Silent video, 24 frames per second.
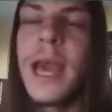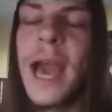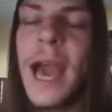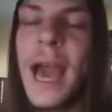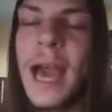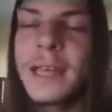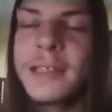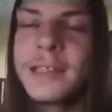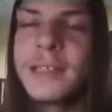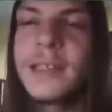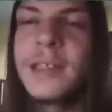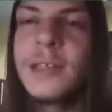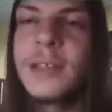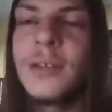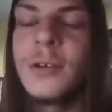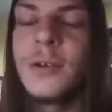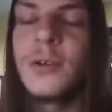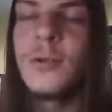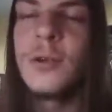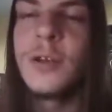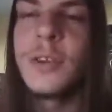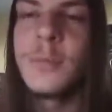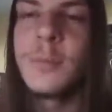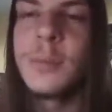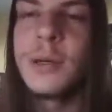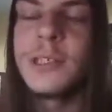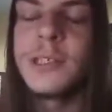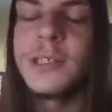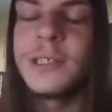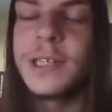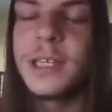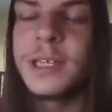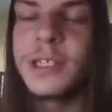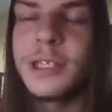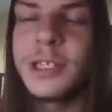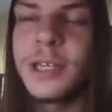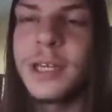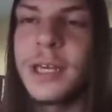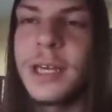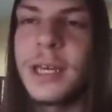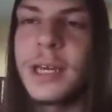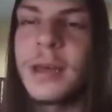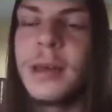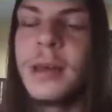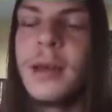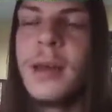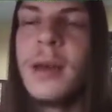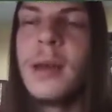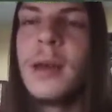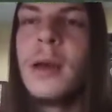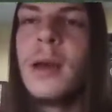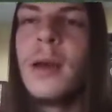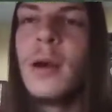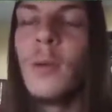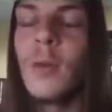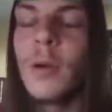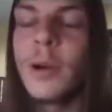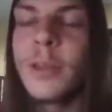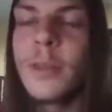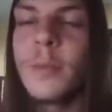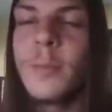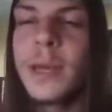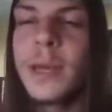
has to do with positioning. One of the